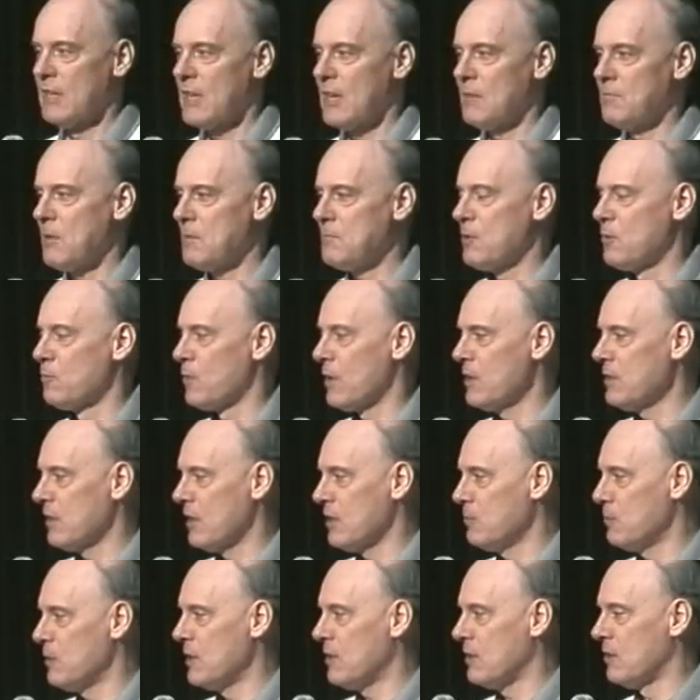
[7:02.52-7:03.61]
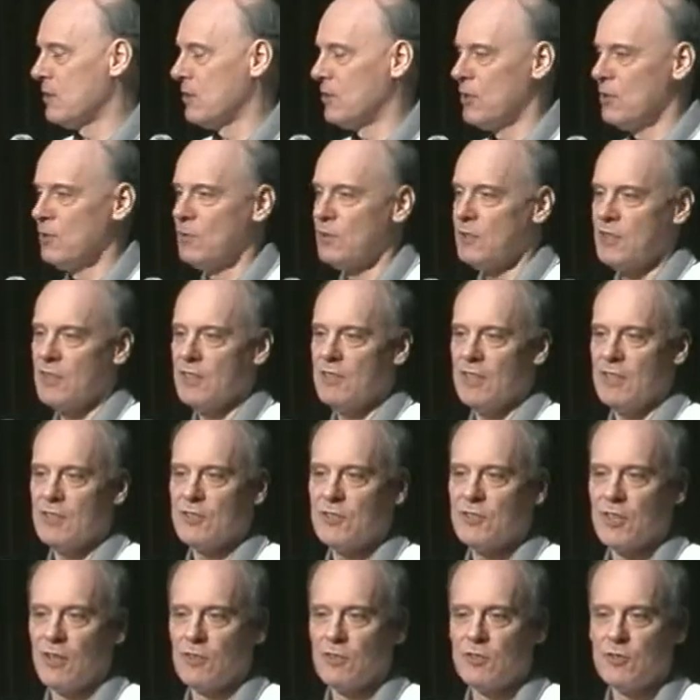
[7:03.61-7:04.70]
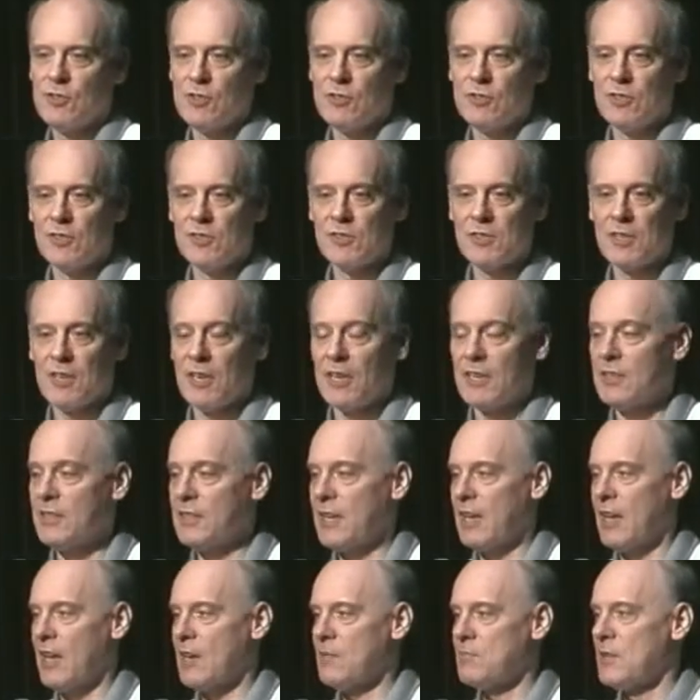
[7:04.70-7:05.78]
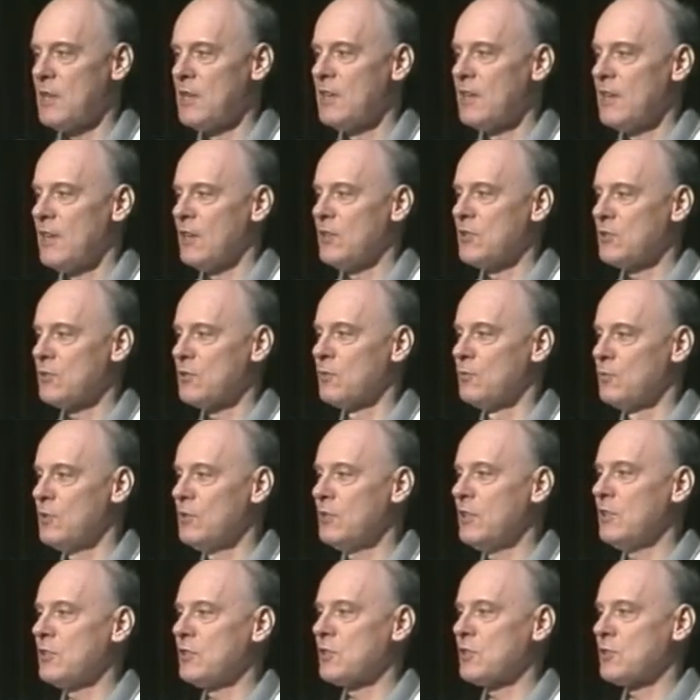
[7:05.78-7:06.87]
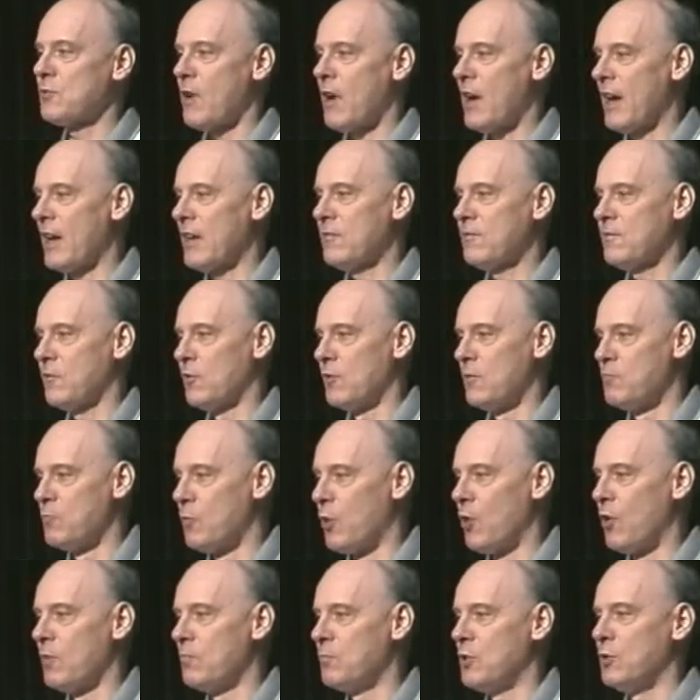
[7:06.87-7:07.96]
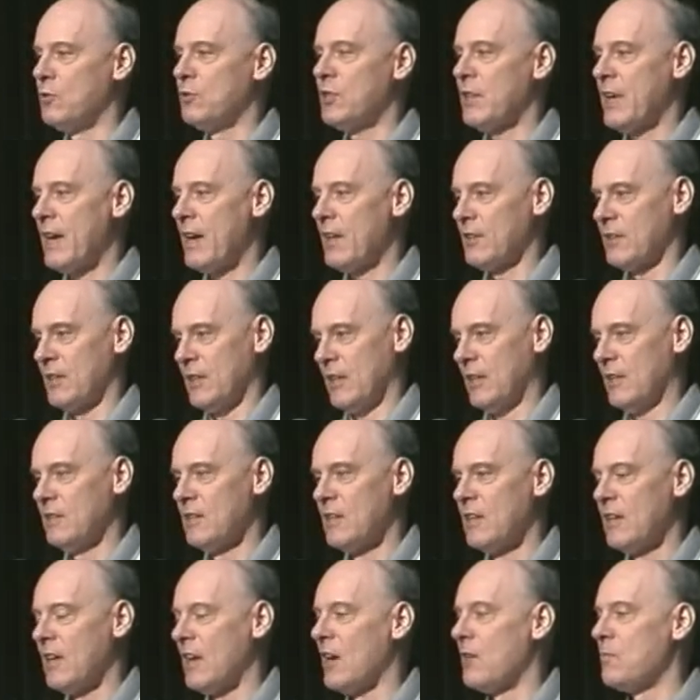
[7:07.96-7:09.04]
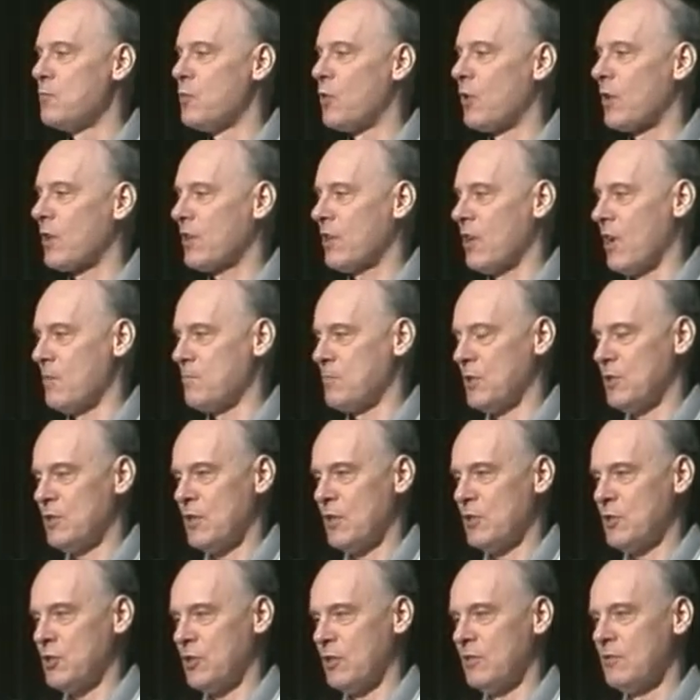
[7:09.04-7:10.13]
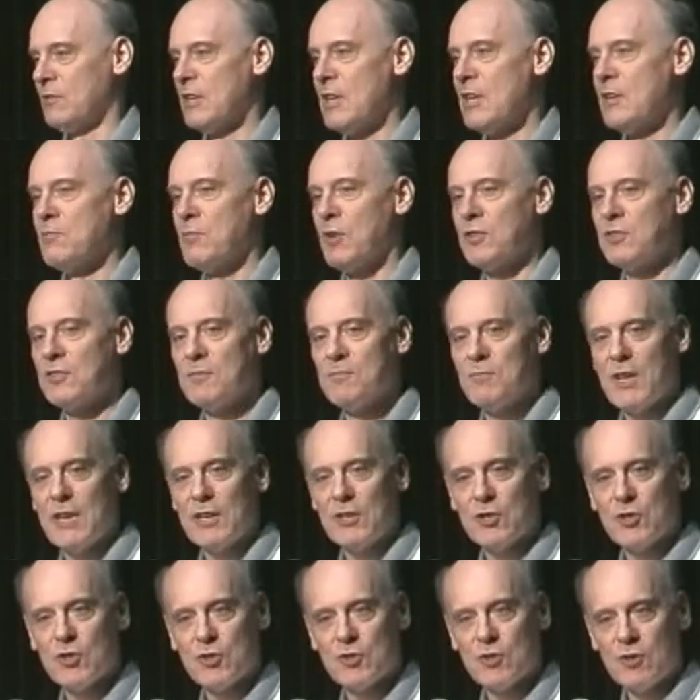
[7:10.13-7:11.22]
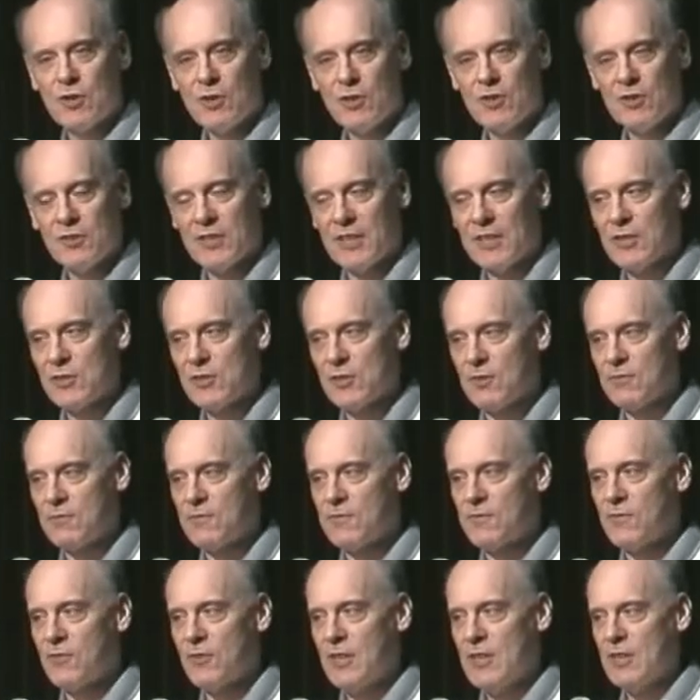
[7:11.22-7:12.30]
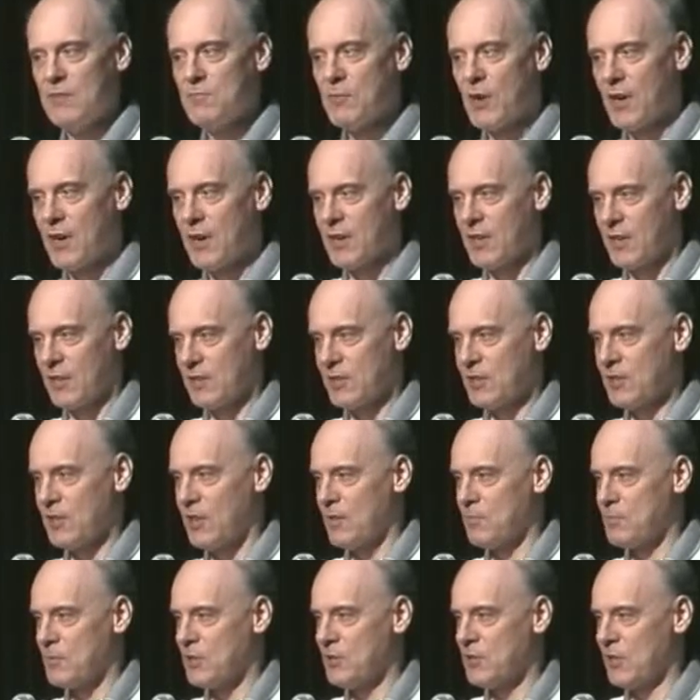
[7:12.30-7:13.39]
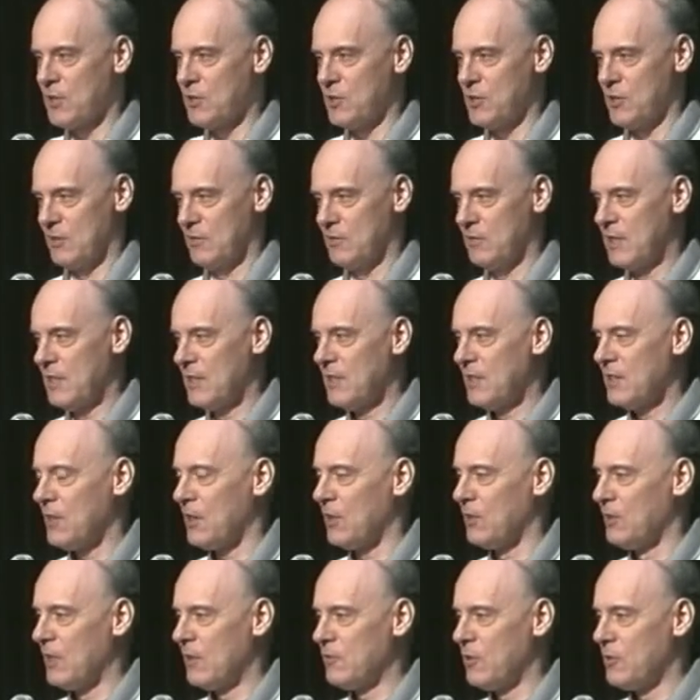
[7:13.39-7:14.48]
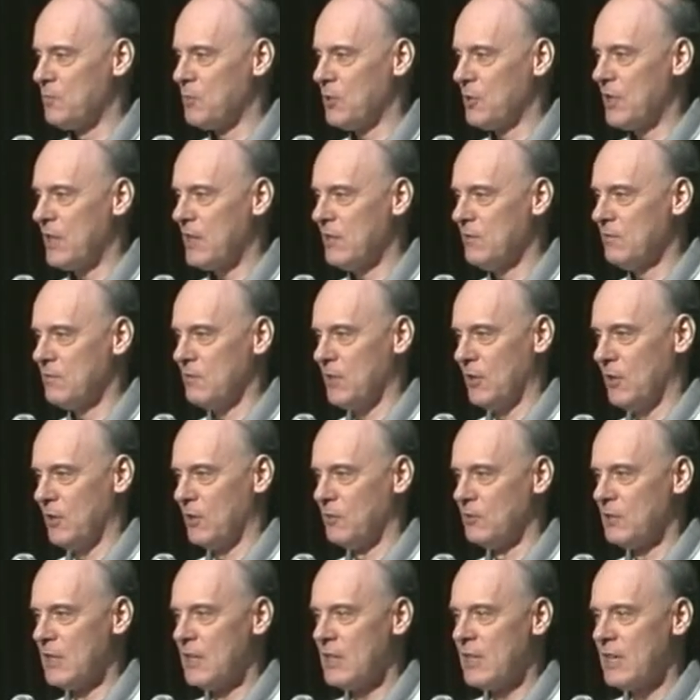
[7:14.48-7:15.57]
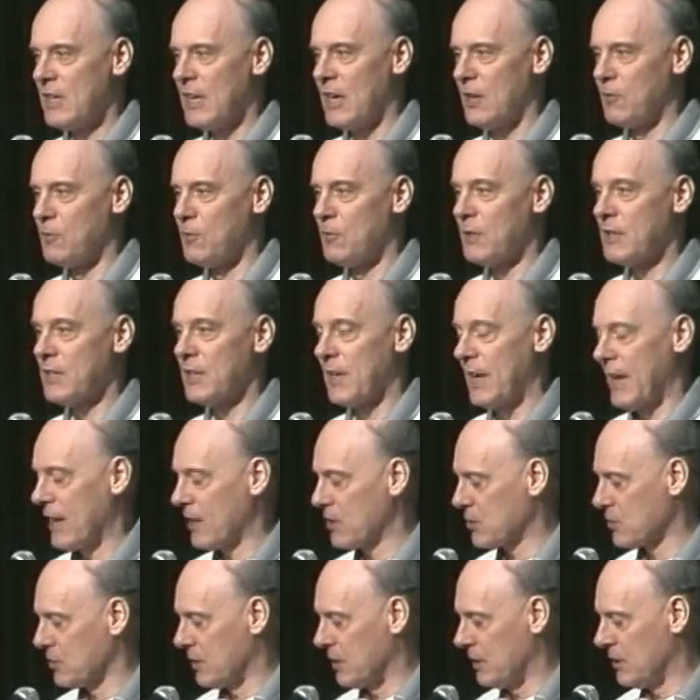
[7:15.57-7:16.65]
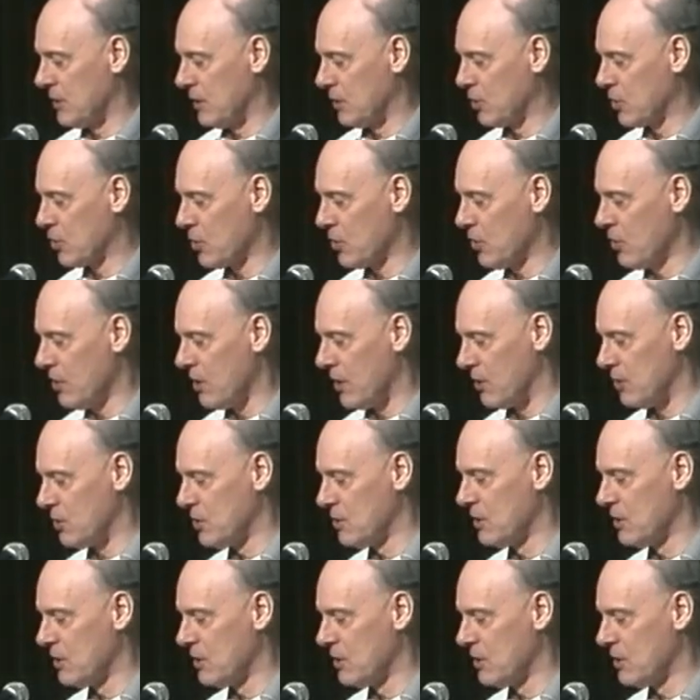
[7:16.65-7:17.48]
And maybe one thing we can do within the intelligent design camp is to really strive for more brutality, uh, more competition, but to make sure that it's a free market competition, a level playing field uh, where we can actually encourage